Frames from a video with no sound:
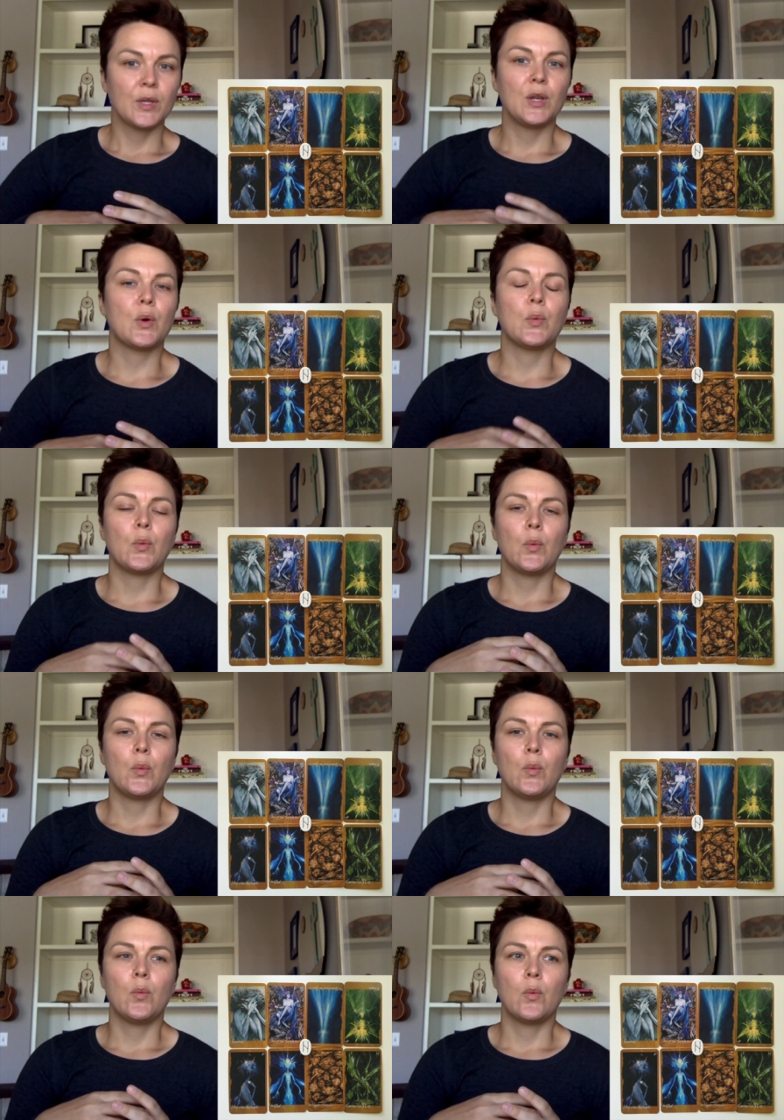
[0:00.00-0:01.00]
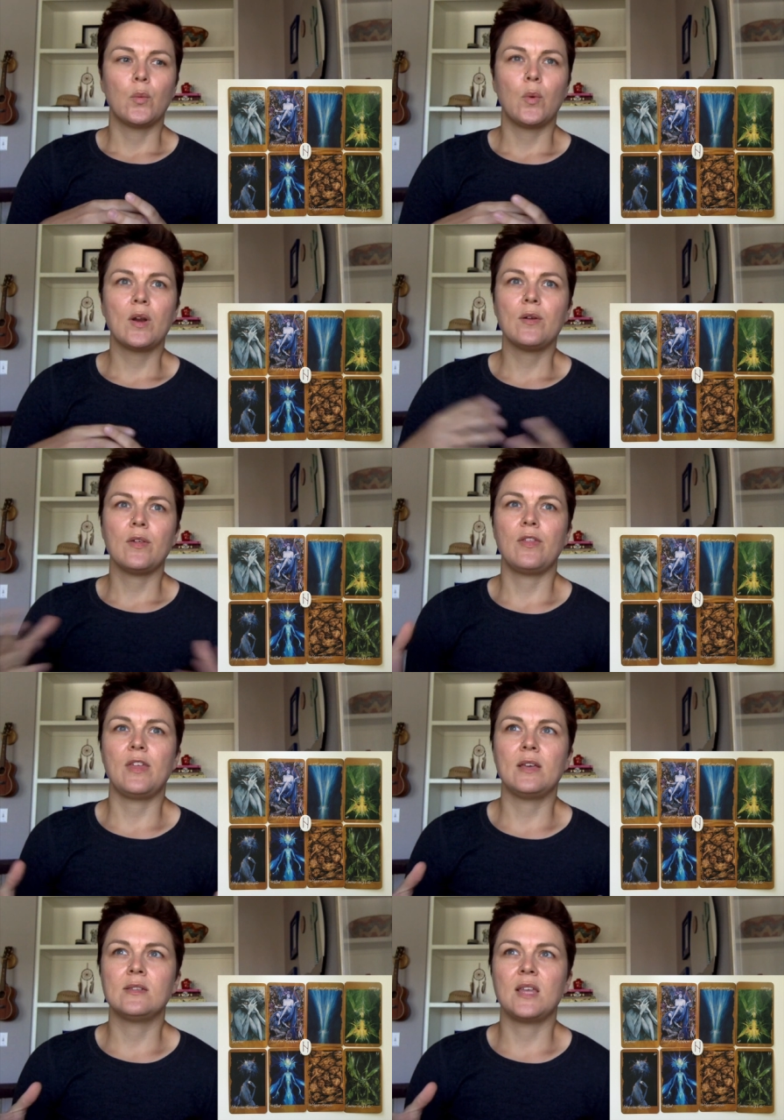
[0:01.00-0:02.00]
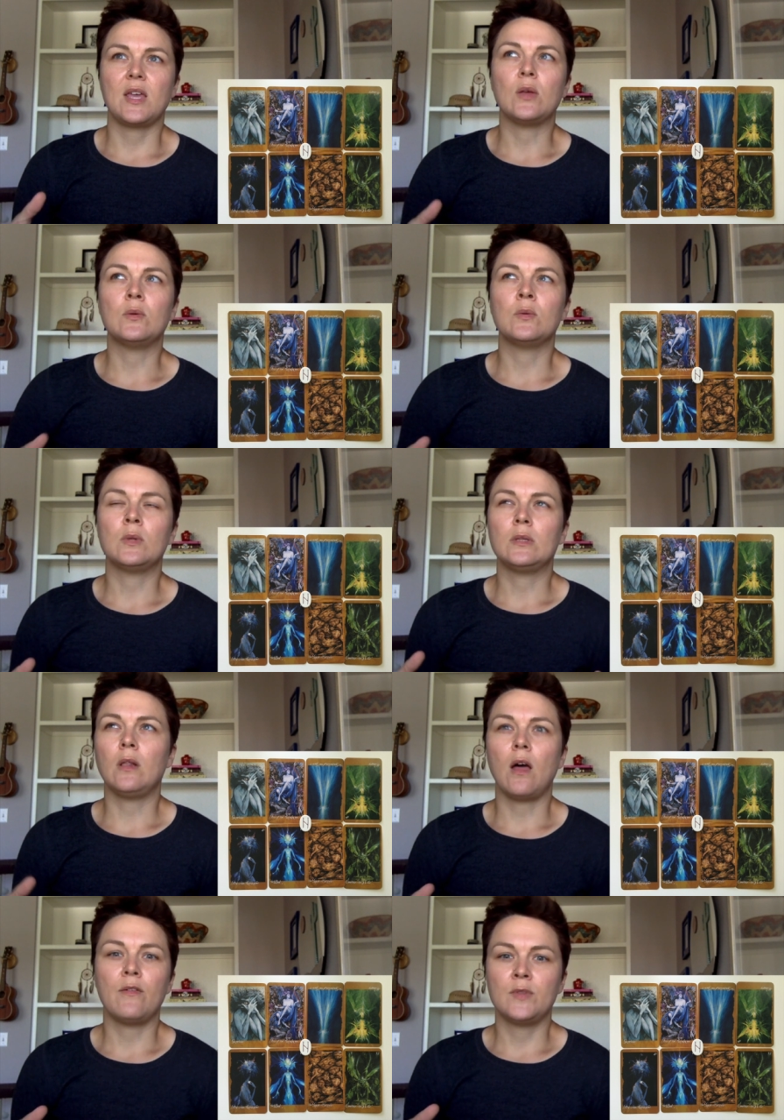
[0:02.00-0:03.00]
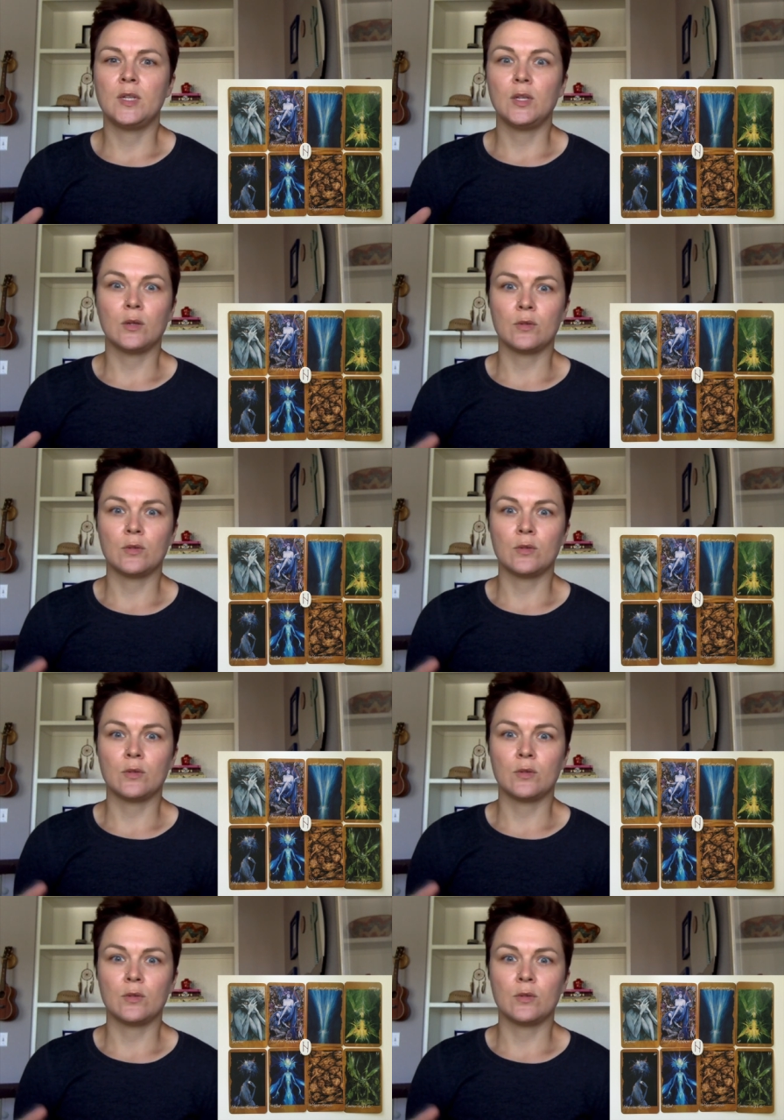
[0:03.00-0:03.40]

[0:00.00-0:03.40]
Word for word: You know, what are the things that you love to do?